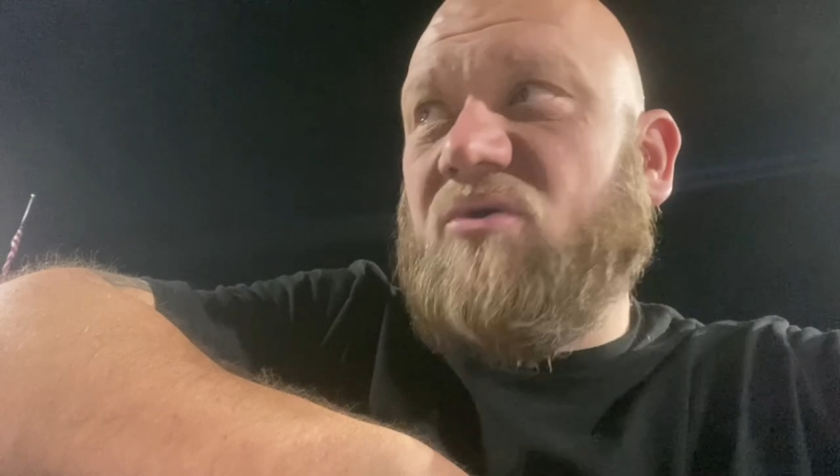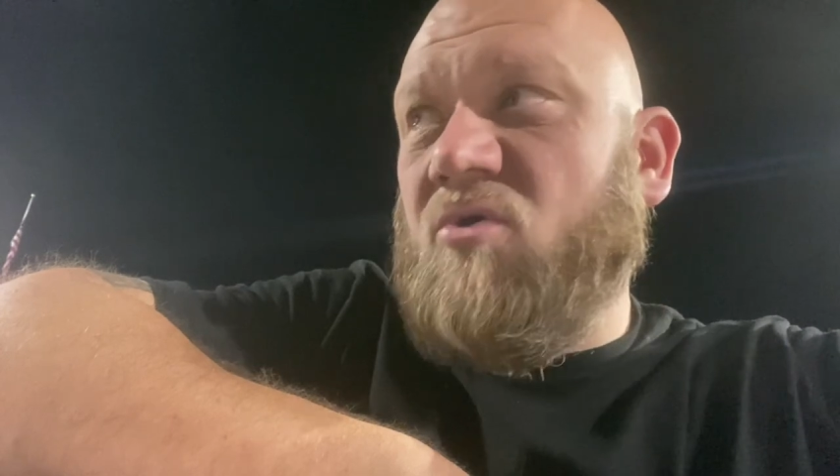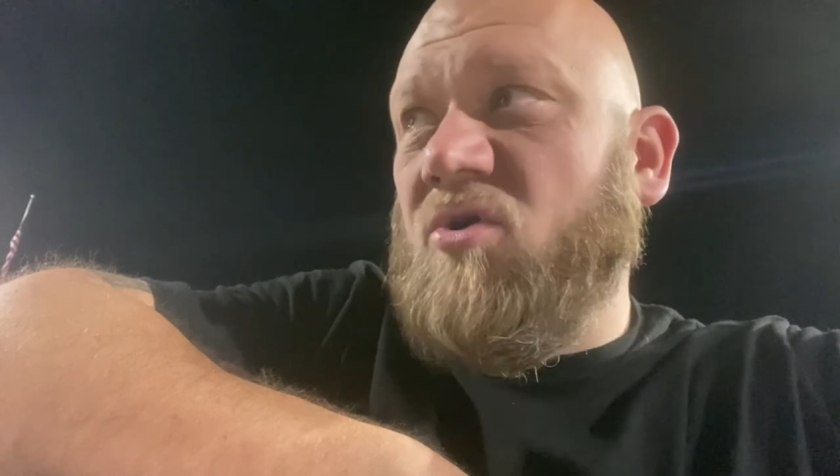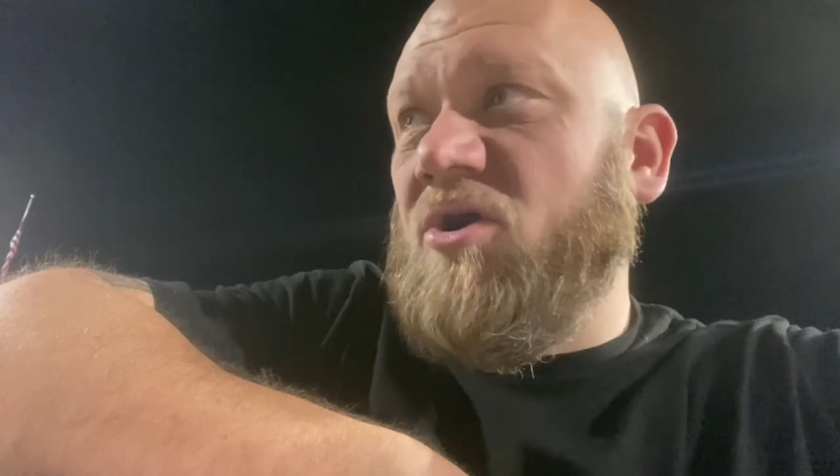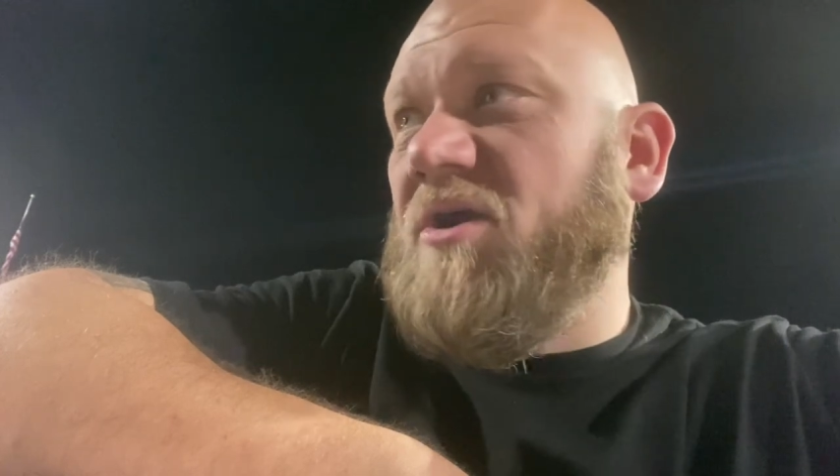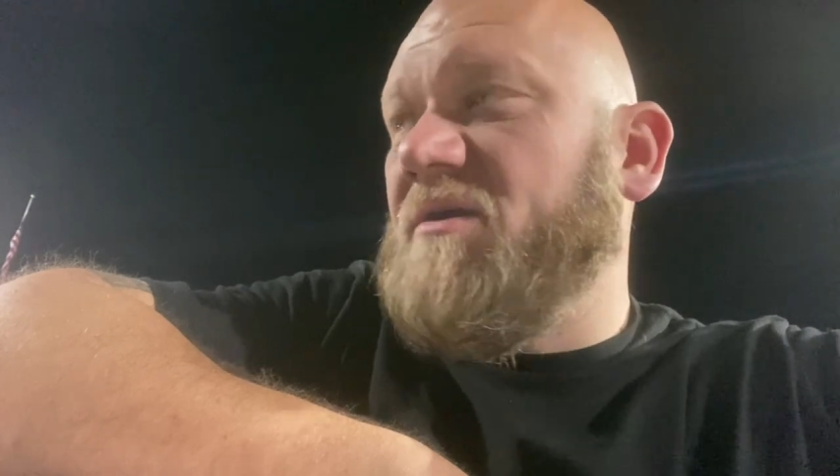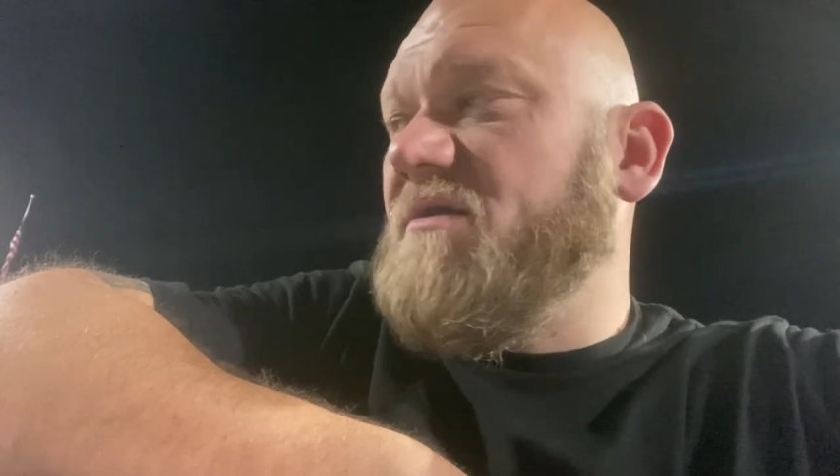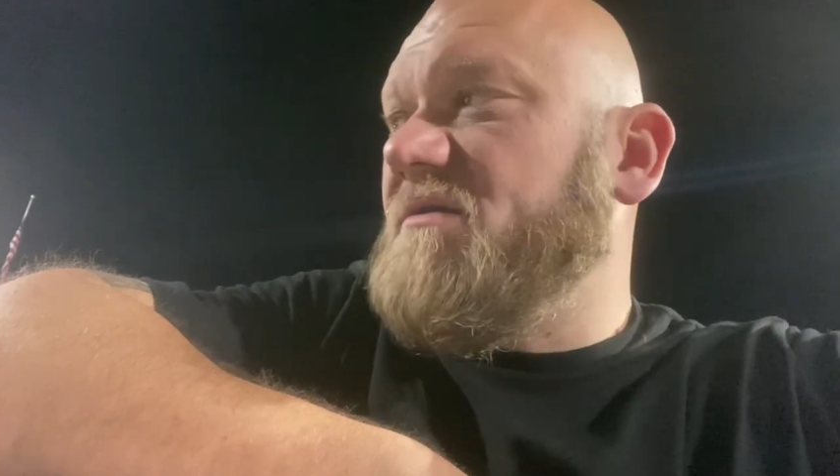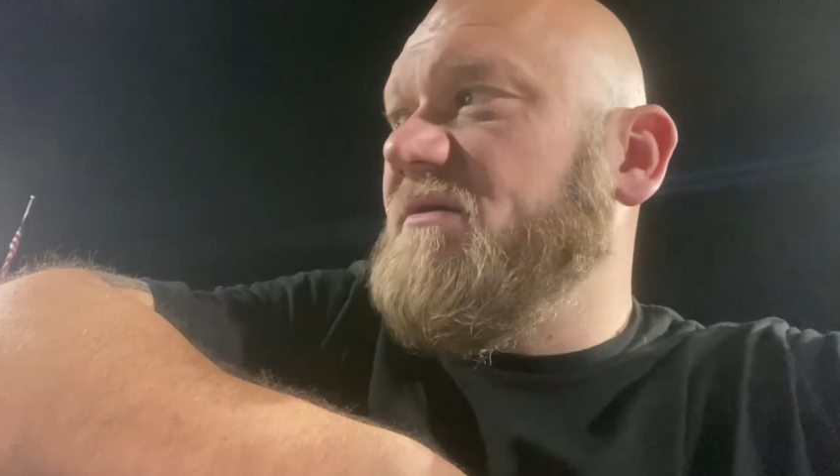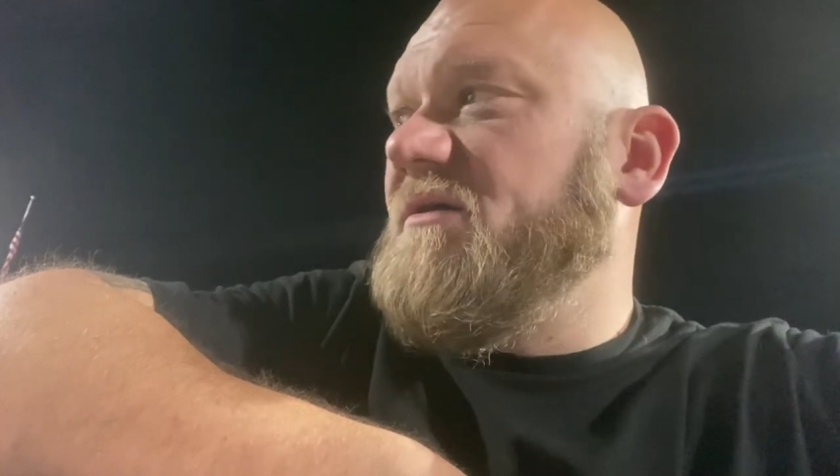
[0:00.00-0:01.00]
or
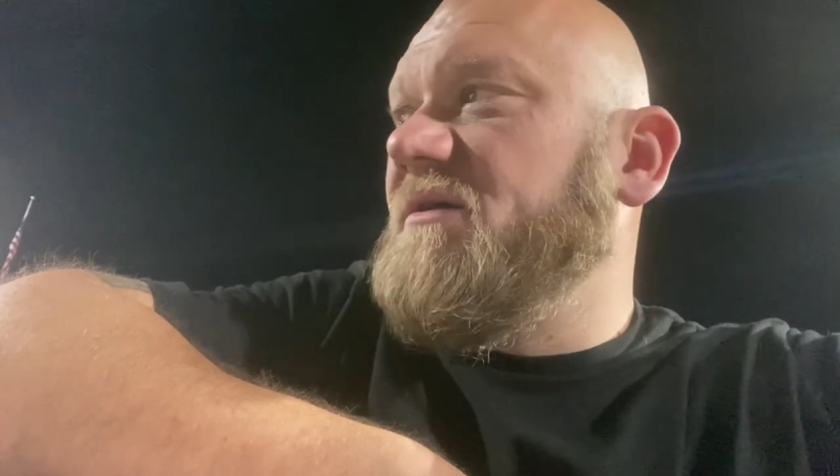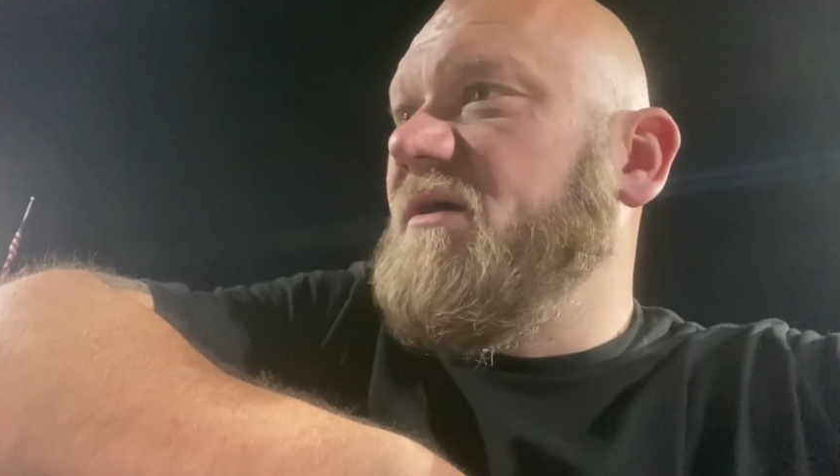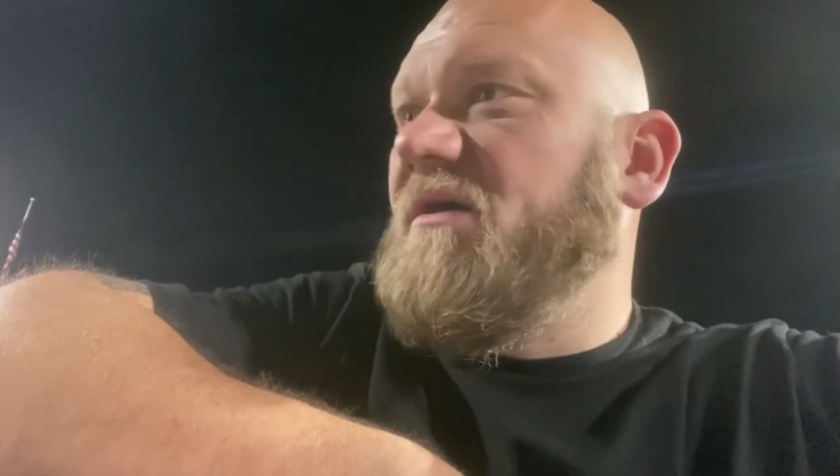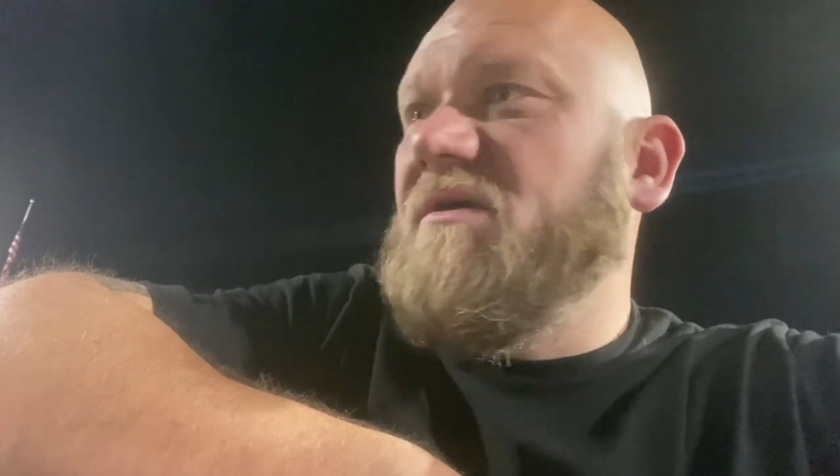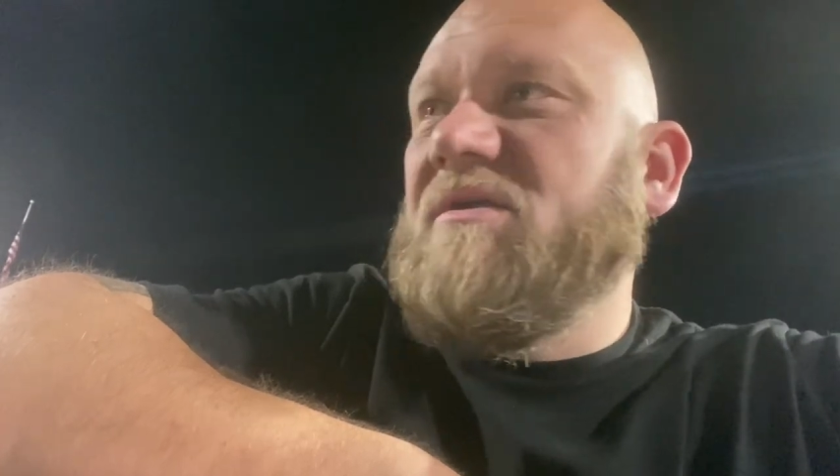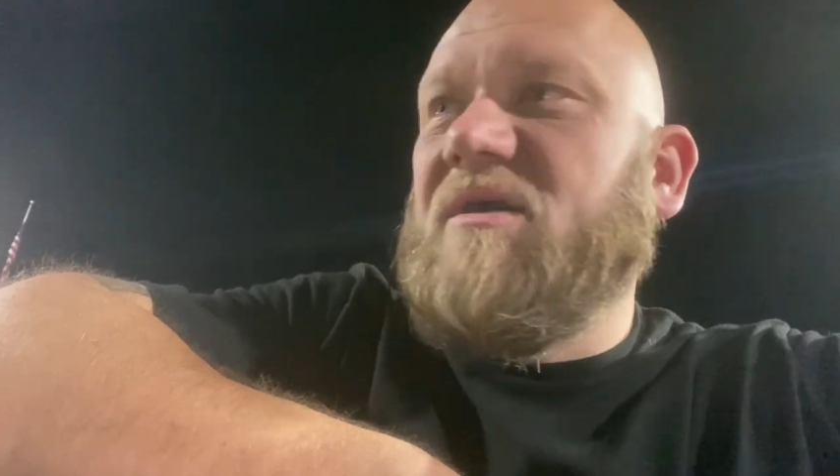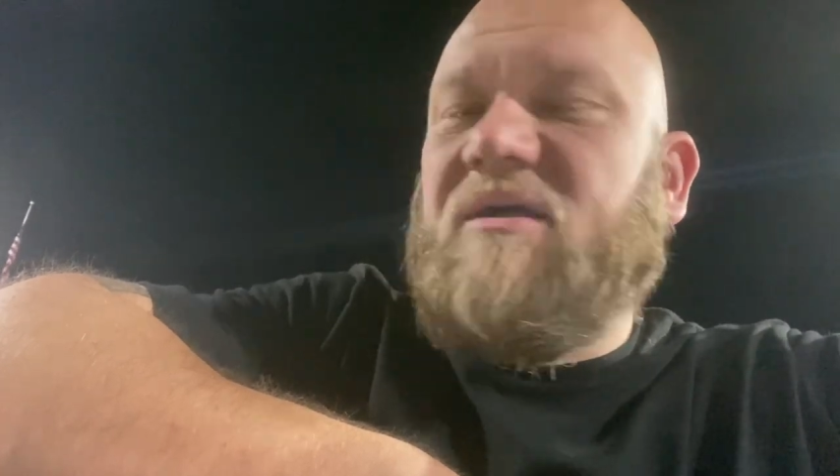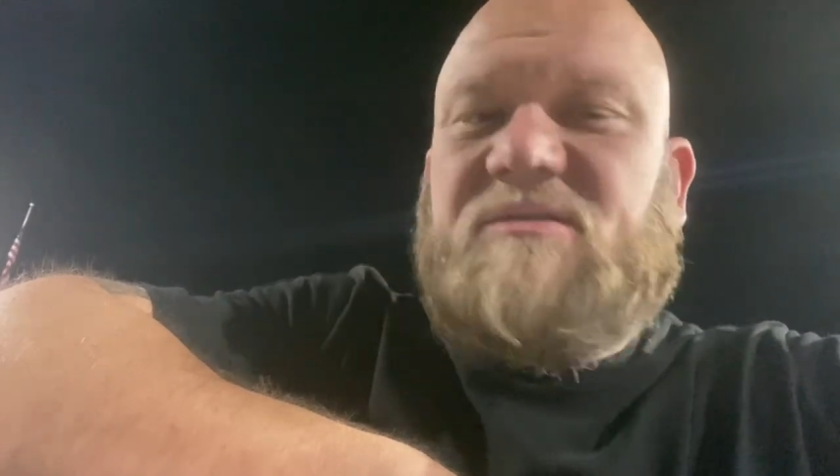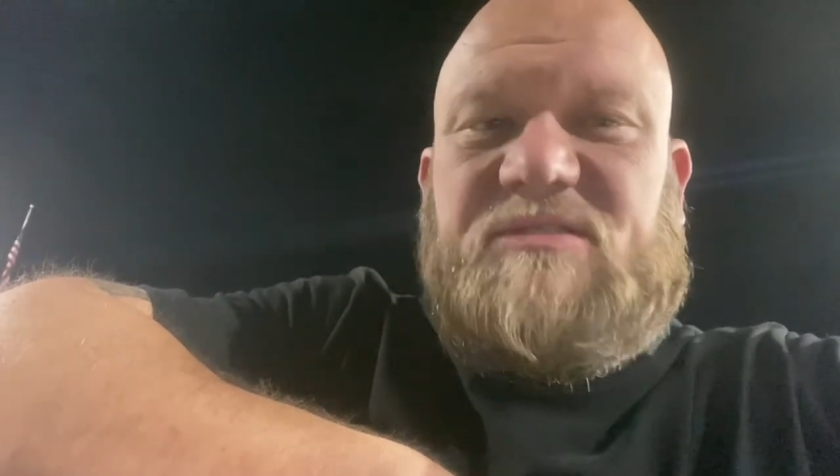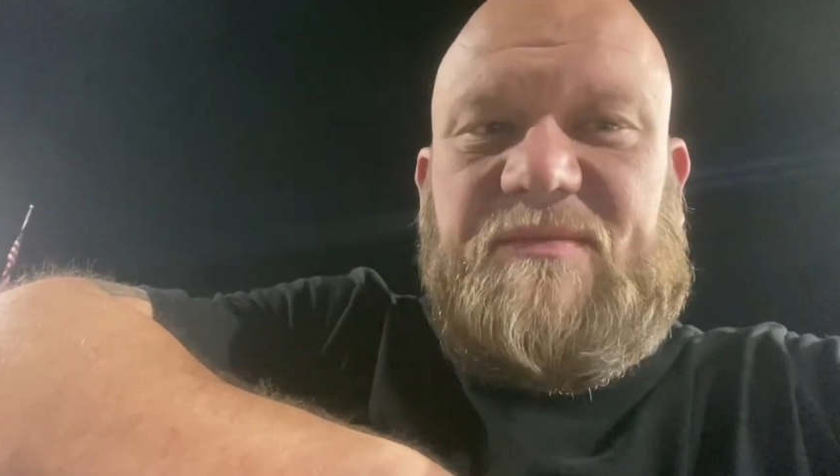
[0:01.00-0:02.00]

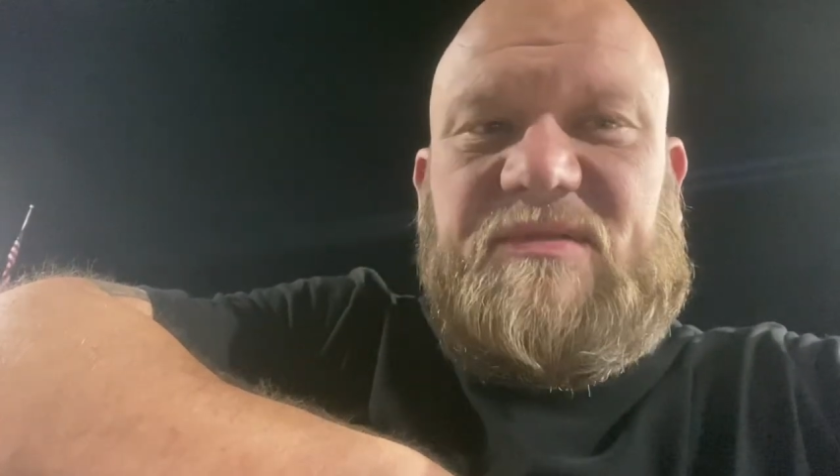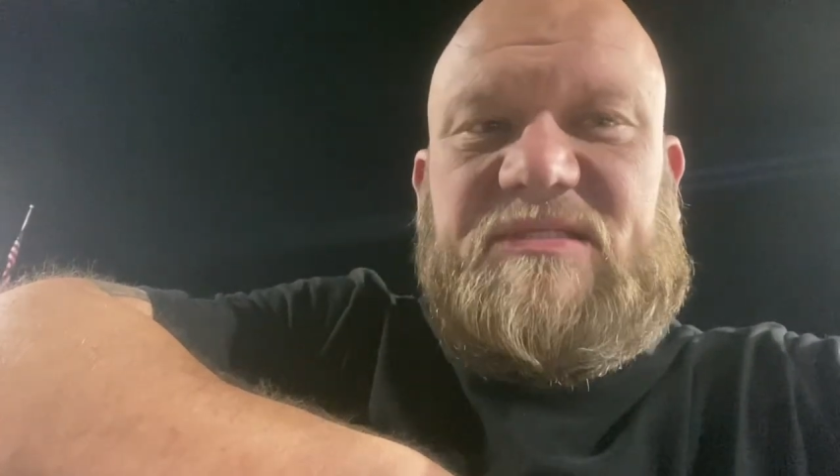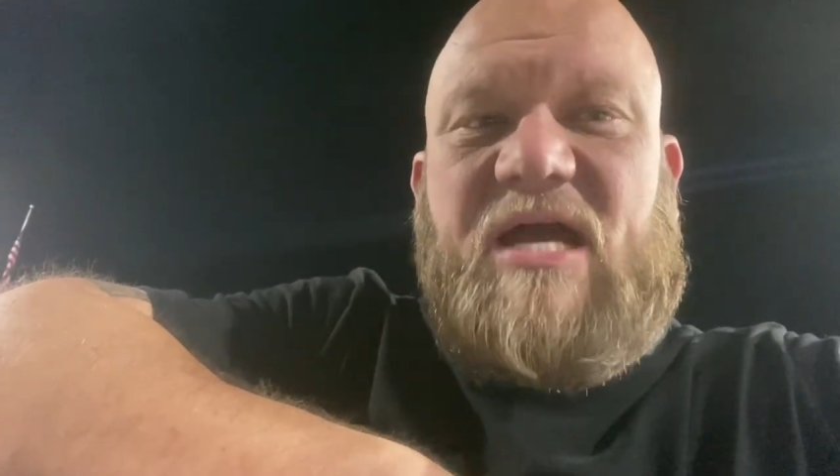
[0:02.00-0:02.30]
something's